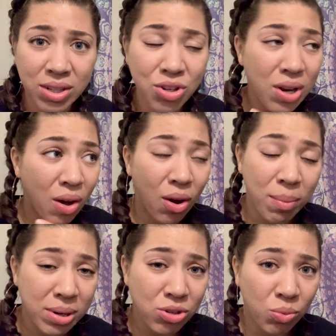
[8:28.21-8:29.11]
Do you know how
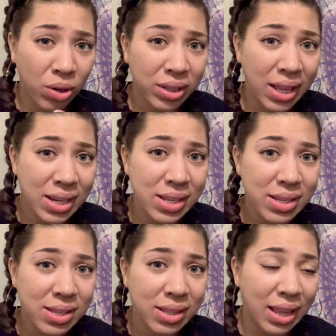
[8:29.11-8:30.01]
much work that
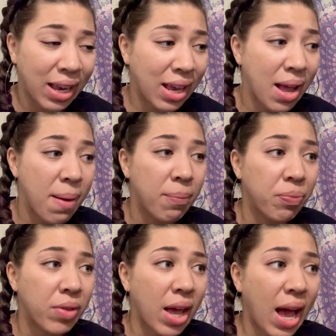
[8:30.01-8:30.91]
is? Like,
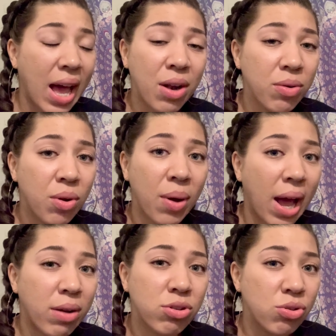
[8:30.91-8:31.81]
I don't know
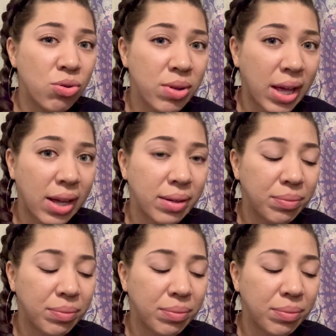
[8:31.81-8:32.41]
how to do that.